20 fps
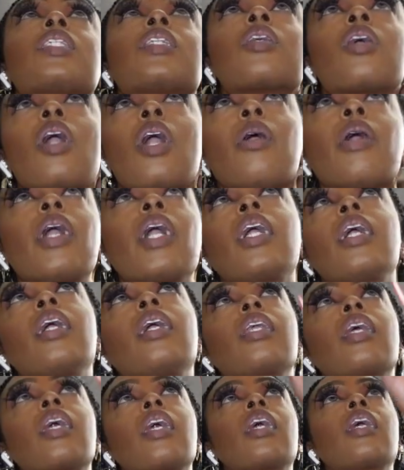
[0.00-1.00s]
to go
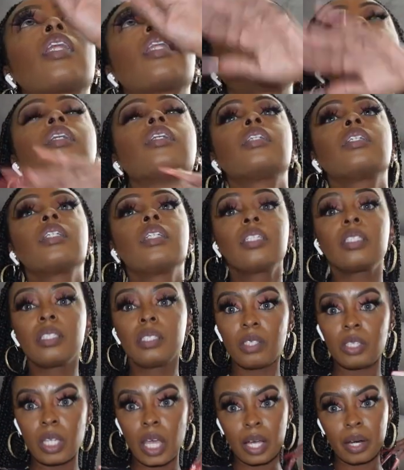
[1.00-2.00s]
ahead and
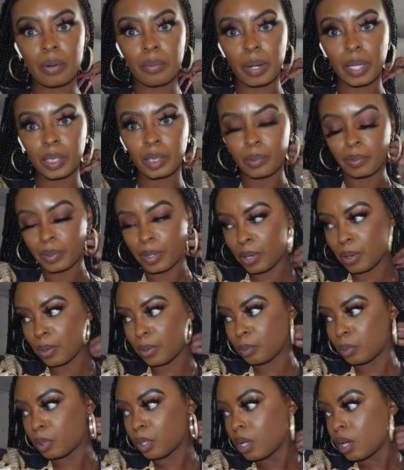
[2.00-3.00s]
decorate the
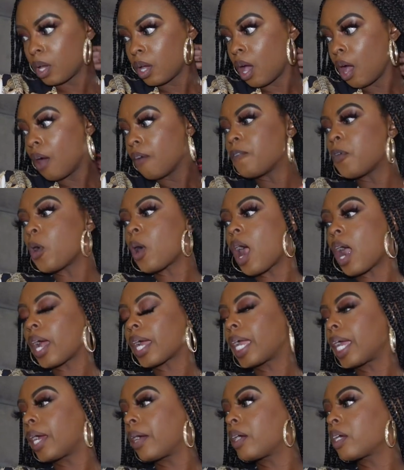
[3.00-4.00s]
room for our
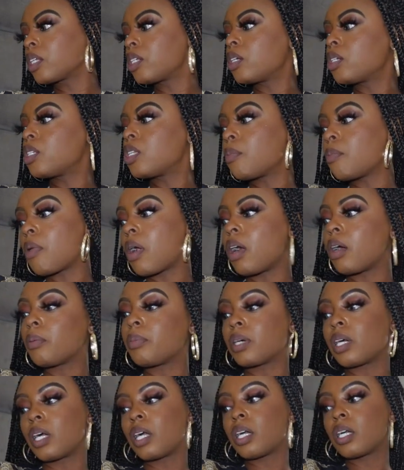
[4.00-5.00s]
character tomorrow,
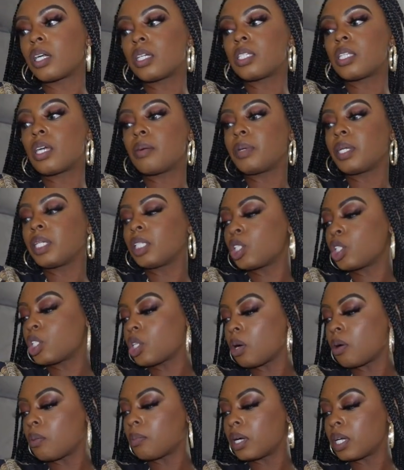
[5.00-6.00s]
because I mean, the
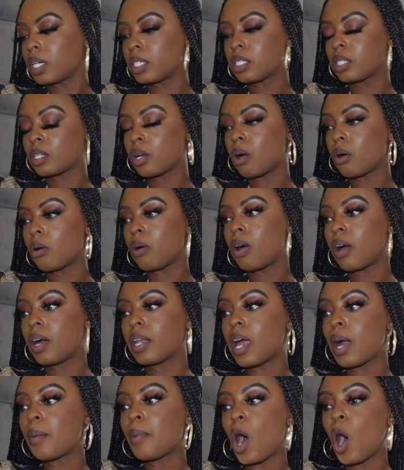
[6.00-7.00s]
show must go on.
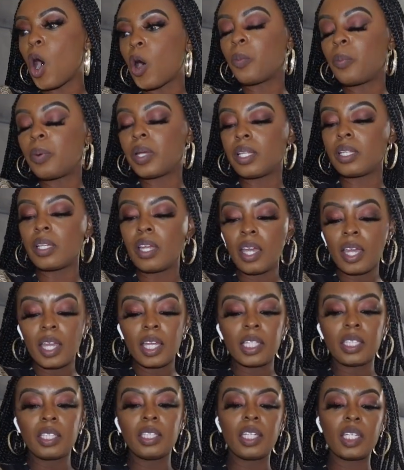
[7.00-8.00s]
I'm hoping
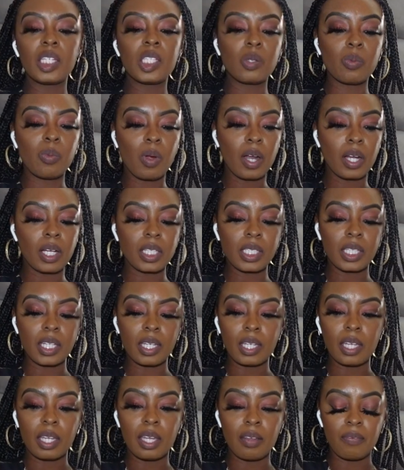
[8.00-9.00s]
this works and
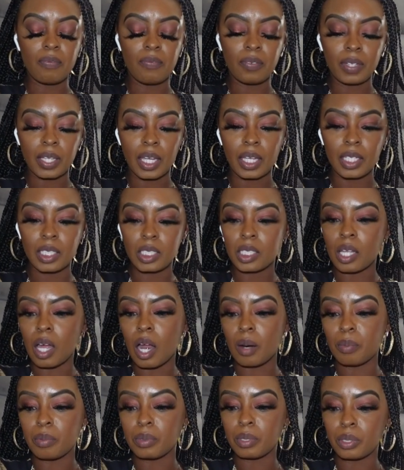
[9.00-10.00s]
it inflates
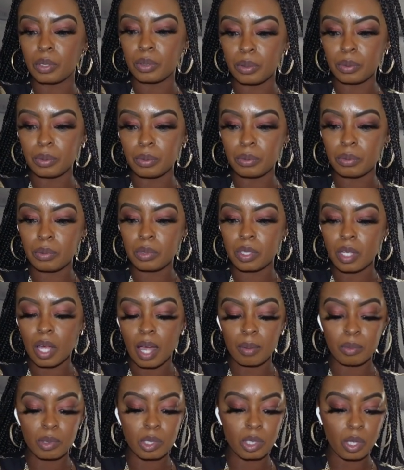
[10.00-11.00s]
our balloons.
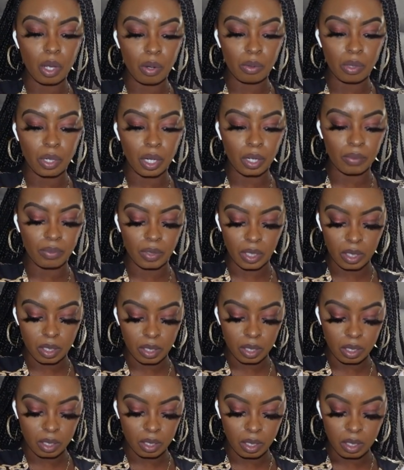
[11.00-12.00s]
I'm so
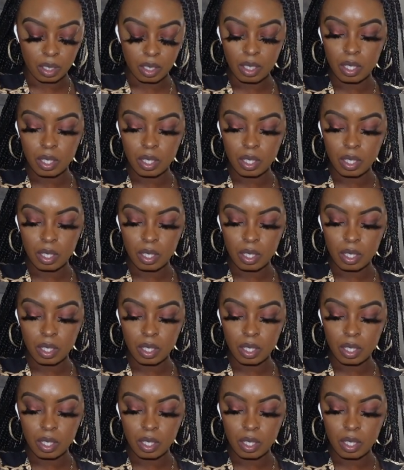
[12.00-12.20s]
nervous.